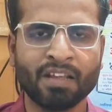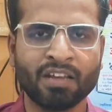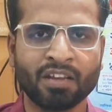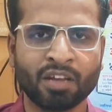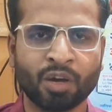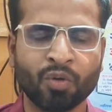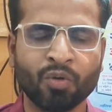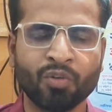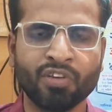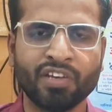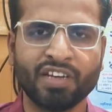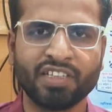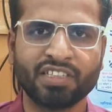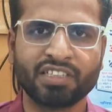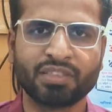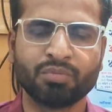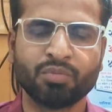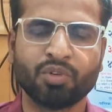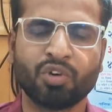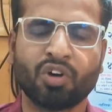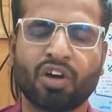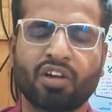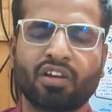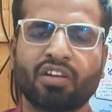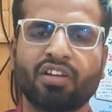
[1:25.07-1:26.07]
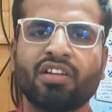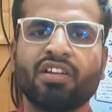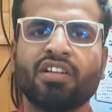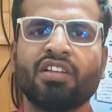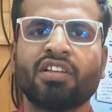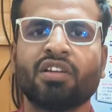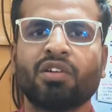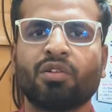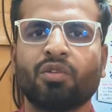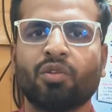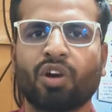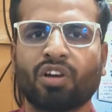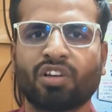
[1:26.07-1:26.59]
Now let's move on.
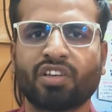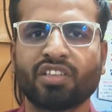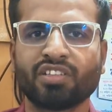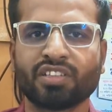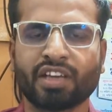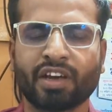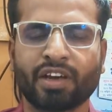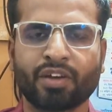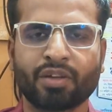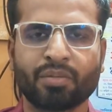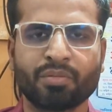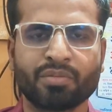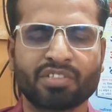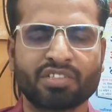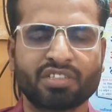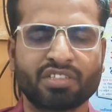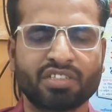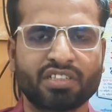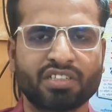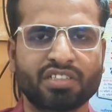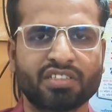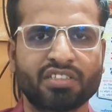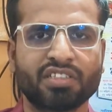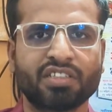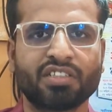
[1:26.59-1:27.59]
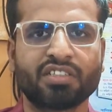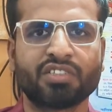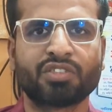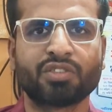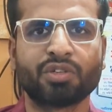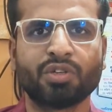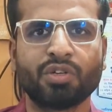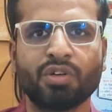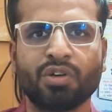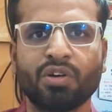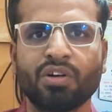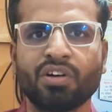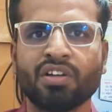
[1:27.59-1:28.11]
What is automation testing?
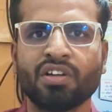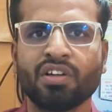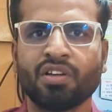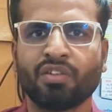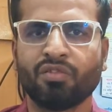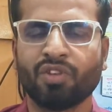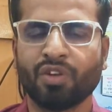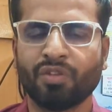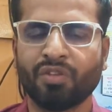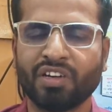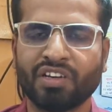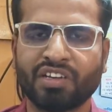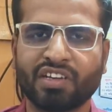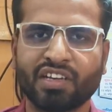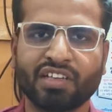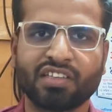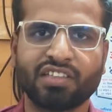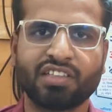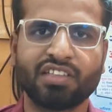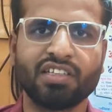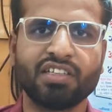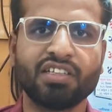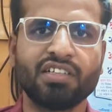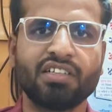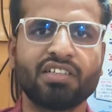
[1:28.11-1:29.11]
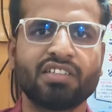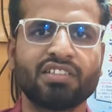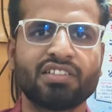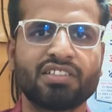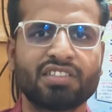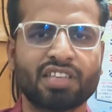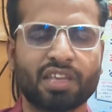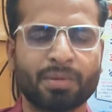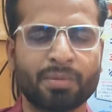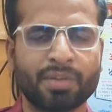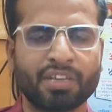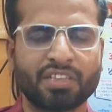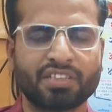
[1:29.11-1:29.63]
So we will take the
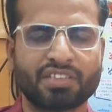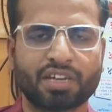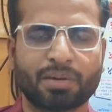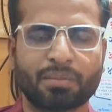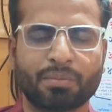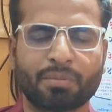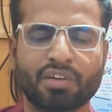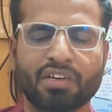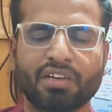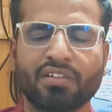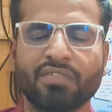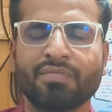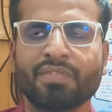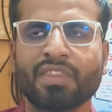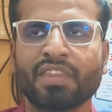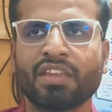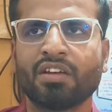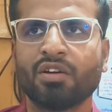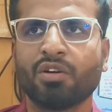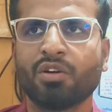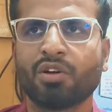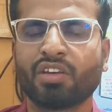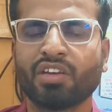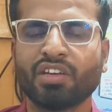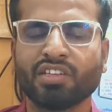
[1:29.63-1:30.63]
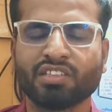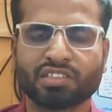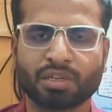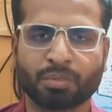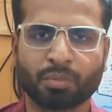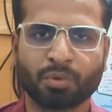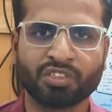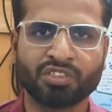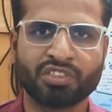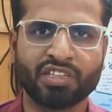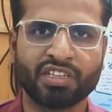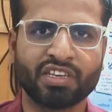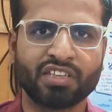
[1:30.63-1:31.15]
same example. Okay,
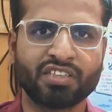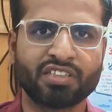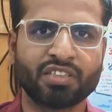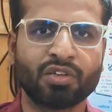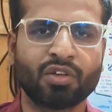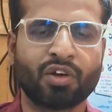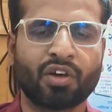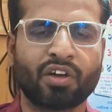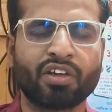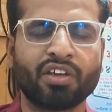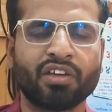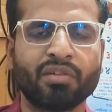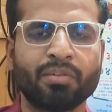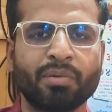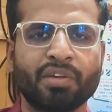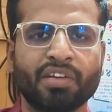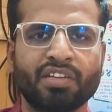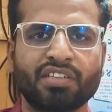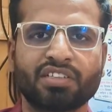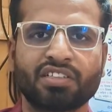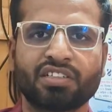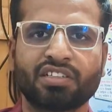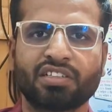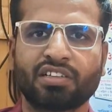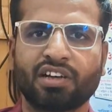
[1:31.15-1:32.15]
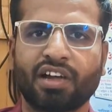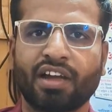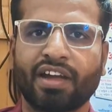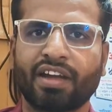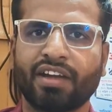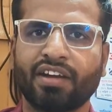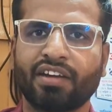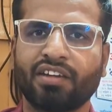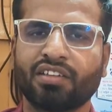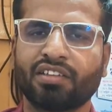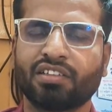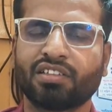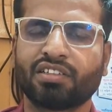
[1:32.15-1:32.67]
suppose there is a login page,
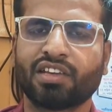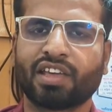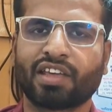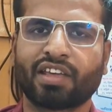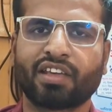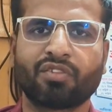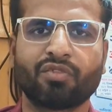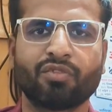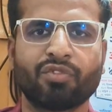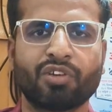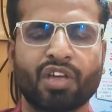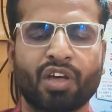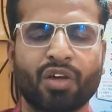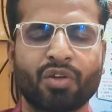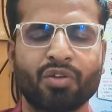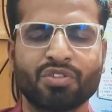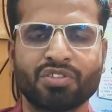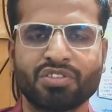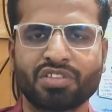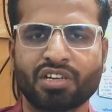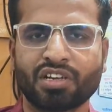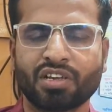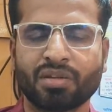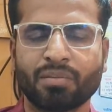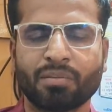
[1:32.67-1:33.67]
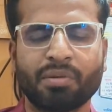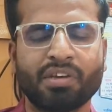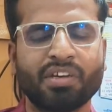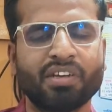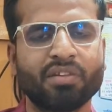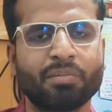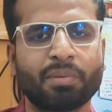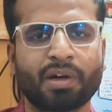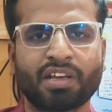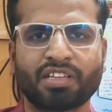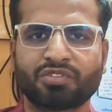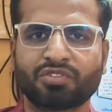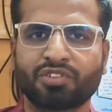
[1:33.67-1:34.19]
and like we have username
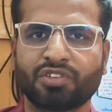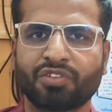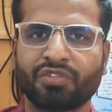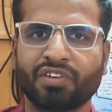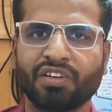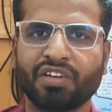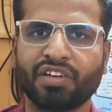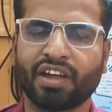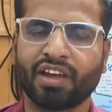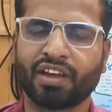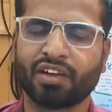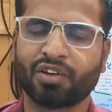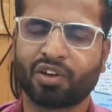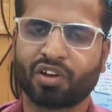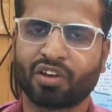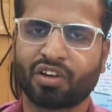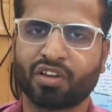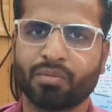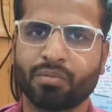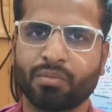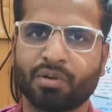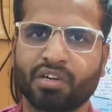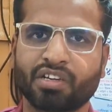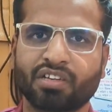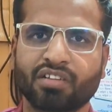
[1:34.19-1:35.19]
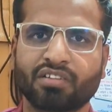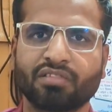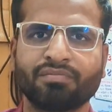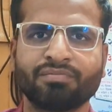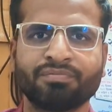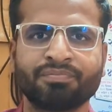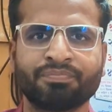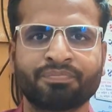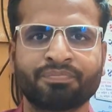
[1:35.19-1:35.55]
field, password field, and login button.